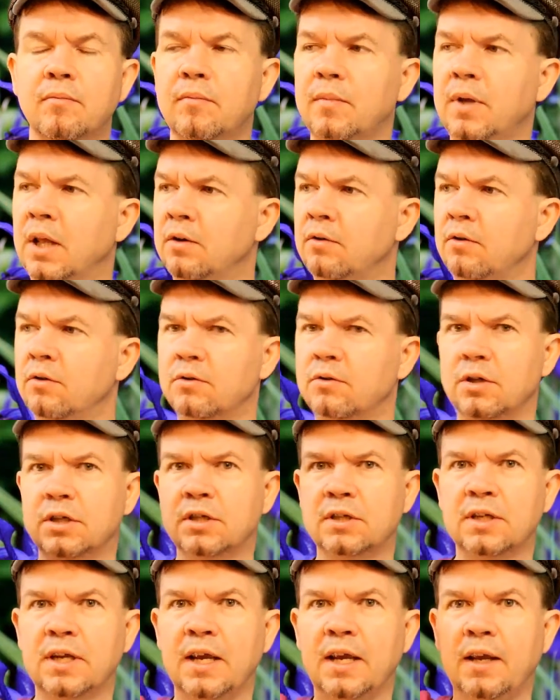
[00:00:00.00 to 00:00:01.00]
you should
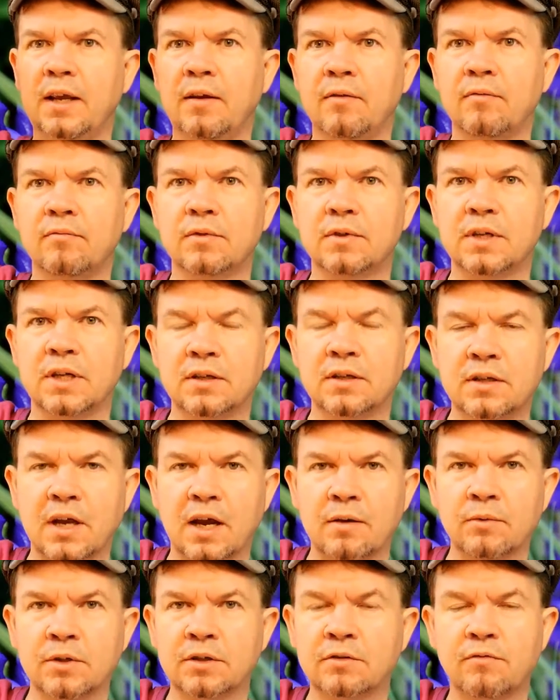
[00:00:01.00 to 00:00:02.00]
see, since
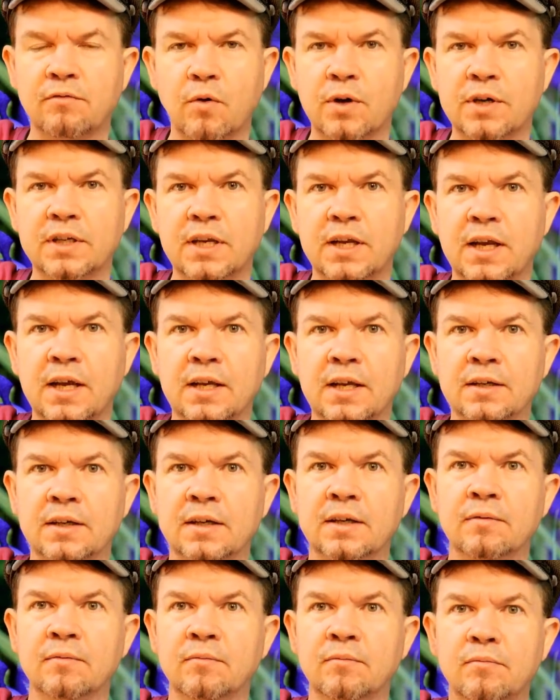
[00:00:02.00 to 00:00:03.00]
I was 14
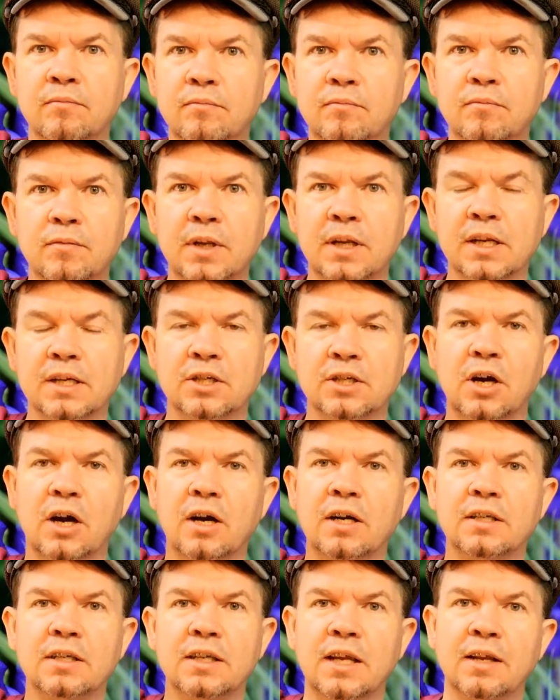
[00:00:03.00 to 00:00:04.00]
and
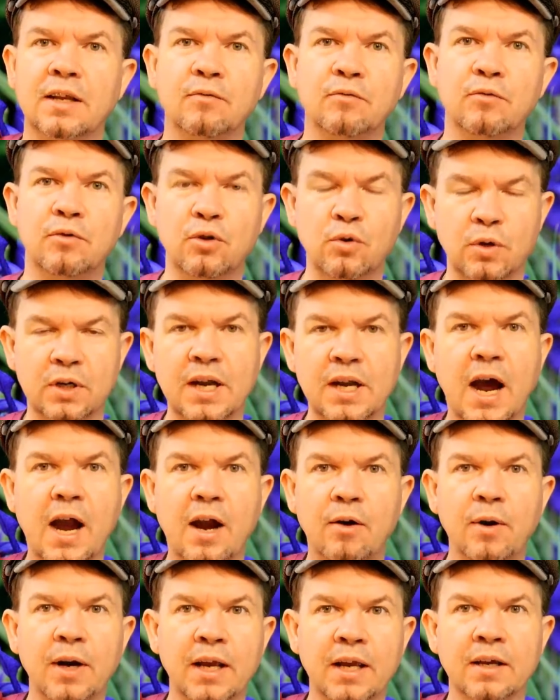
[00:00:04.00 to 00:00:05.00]
Lazaris said, do a
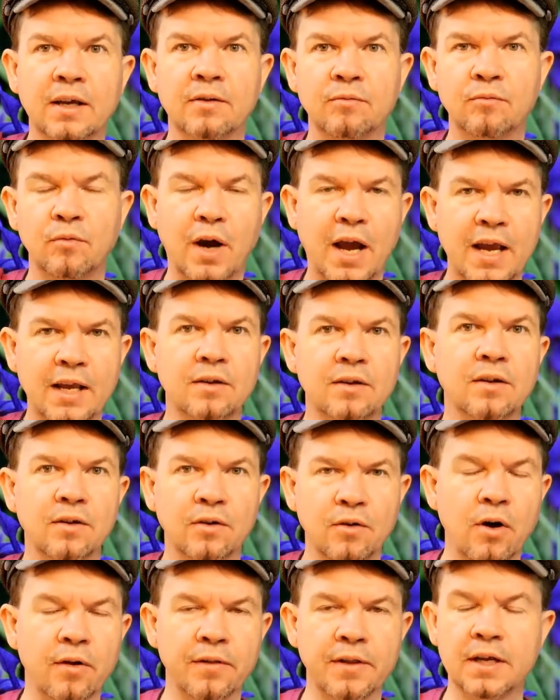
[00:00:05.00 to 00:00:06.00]
diary and write
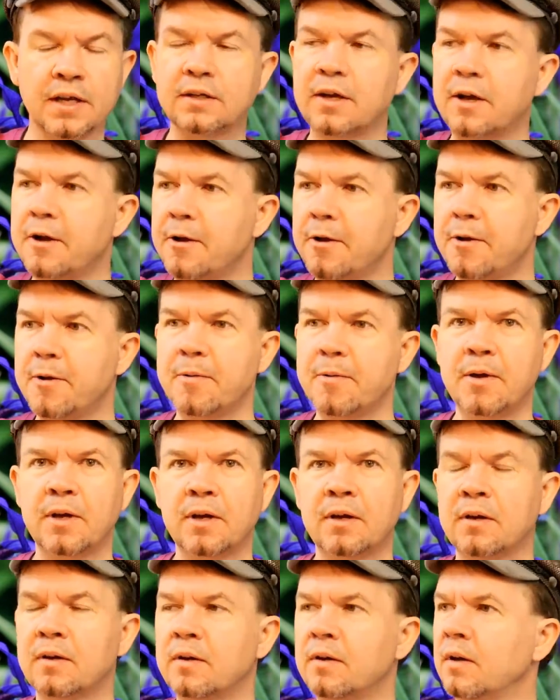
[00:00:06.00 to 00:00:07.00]
and all this,
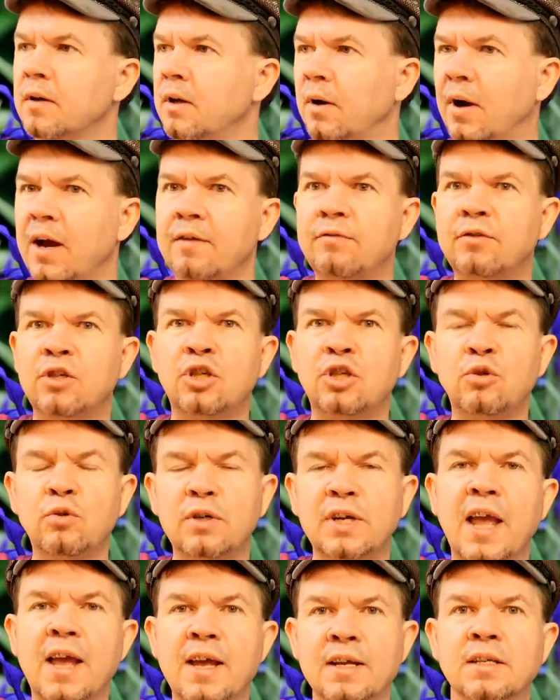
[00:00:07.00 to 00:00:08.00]
I have
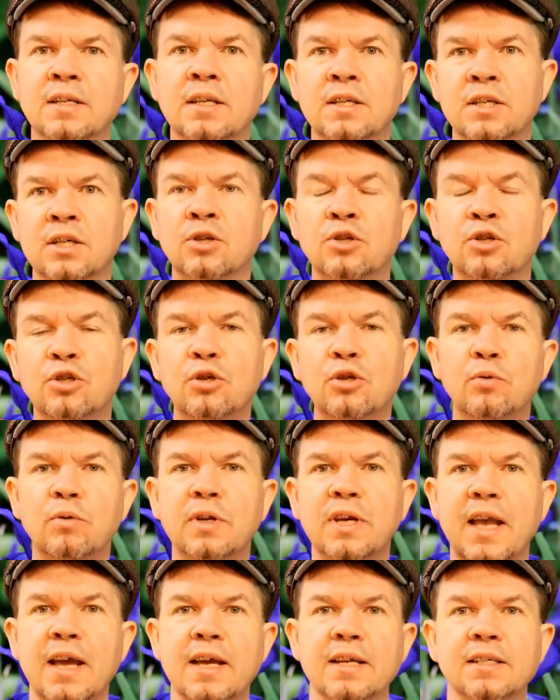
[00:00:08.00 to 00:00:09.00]
suitcases and
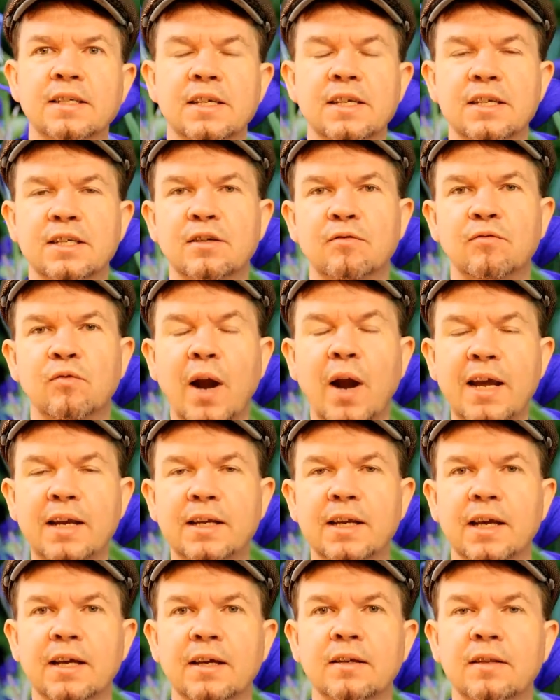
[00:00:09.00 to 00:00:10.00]
suitcases of
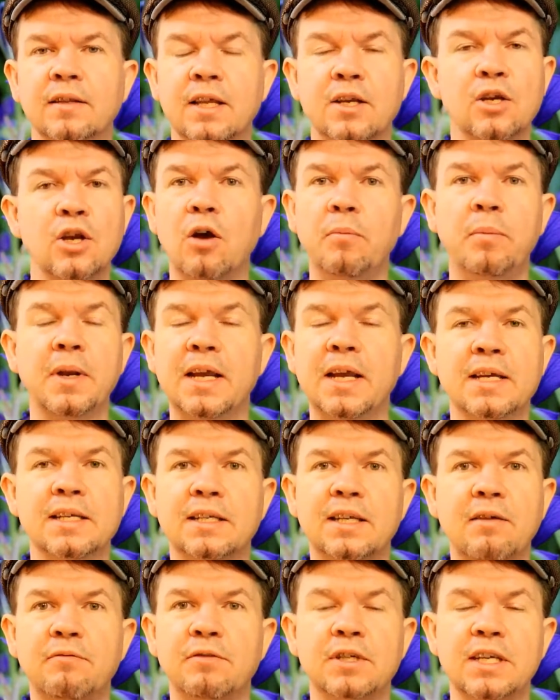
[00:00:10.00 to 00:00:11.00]
writing that nobody
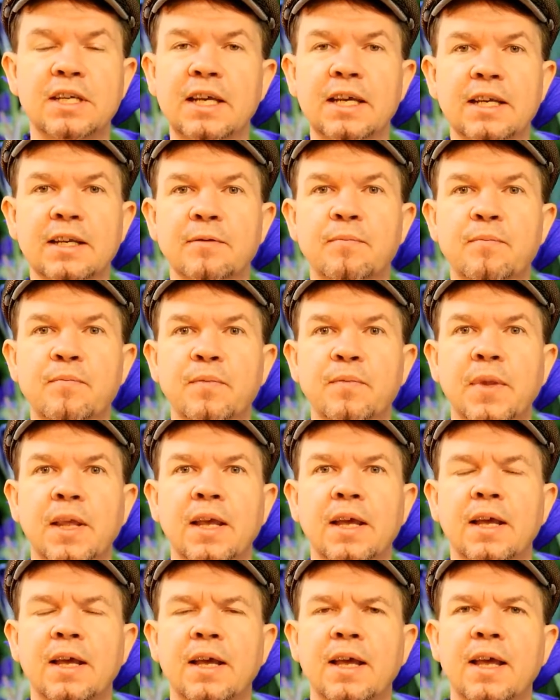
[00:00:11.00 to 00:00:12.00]
has ever seen.
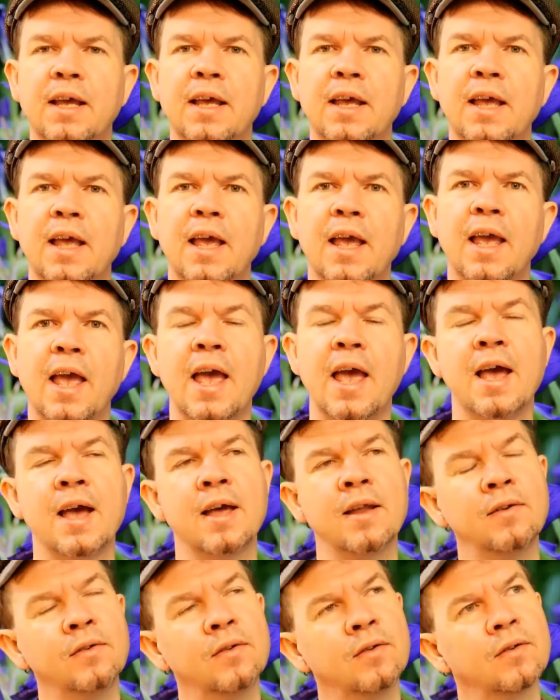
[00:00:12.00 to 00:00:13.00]

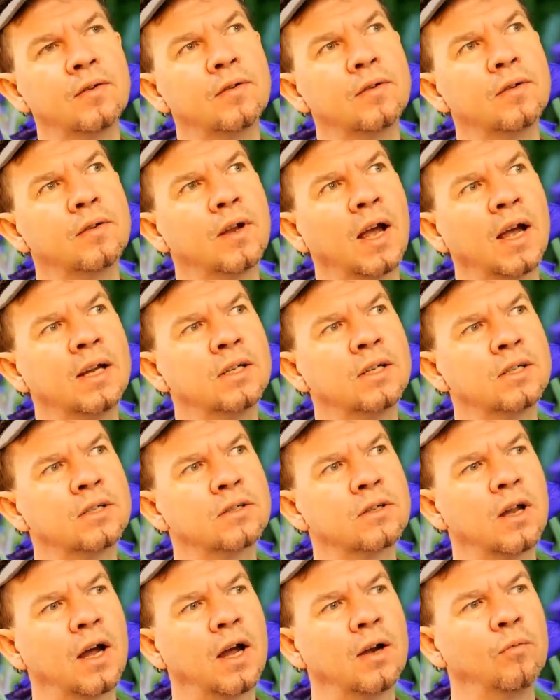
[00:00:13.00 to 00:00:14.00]
And I
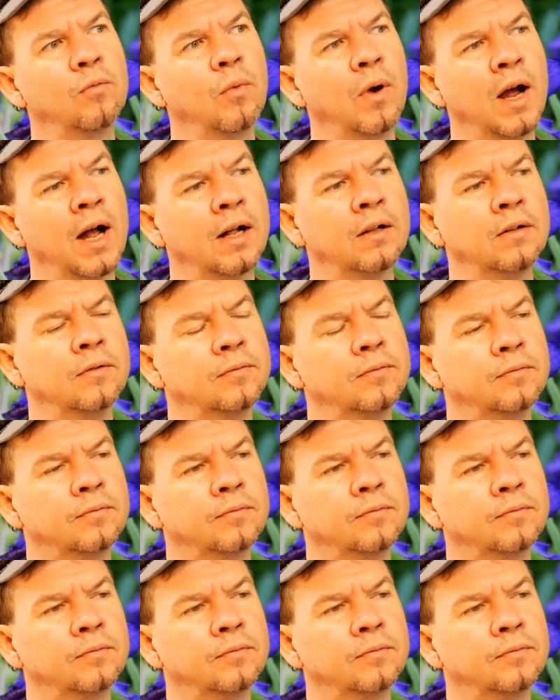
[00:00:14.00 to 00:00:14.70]
just thought, well,